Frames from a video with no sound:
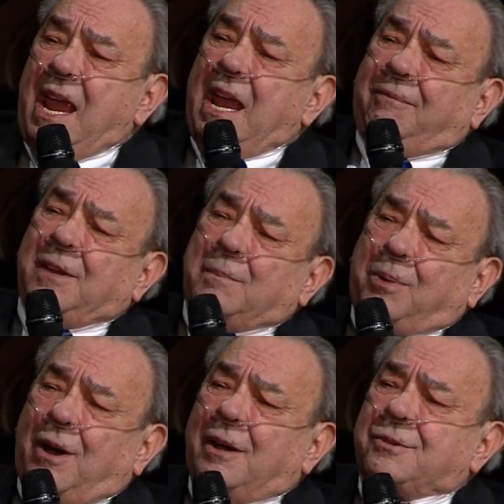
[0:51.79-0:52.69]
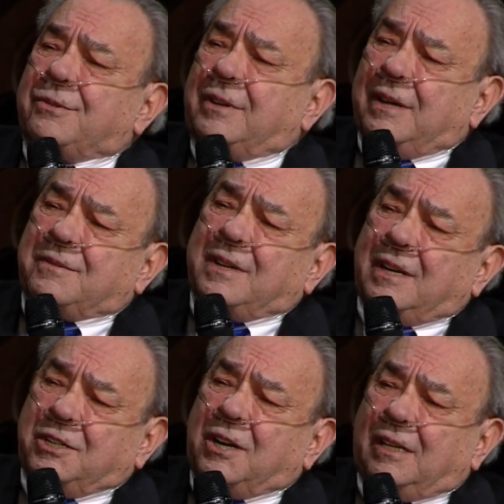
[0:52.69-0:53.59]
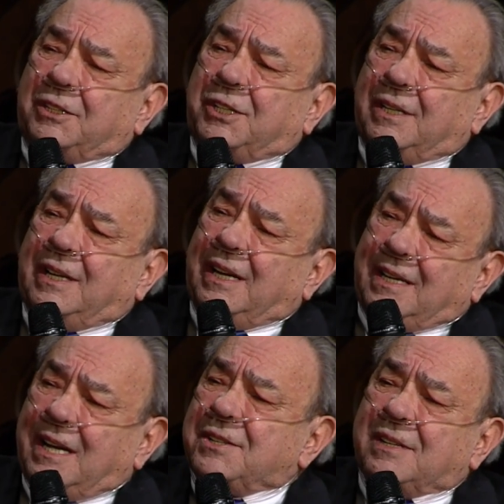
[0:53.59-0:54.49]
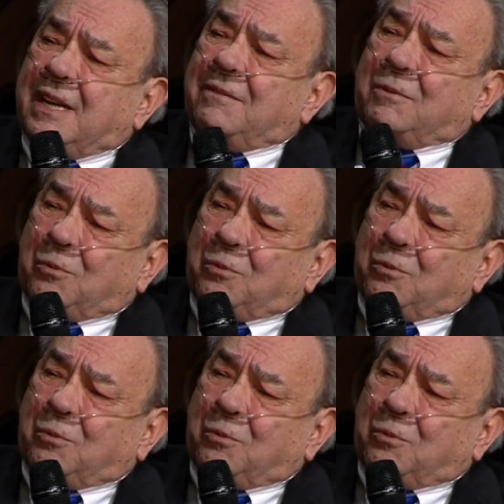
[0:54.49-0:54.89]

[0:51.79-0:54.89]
If the apostle gives an injunction and doesn't give a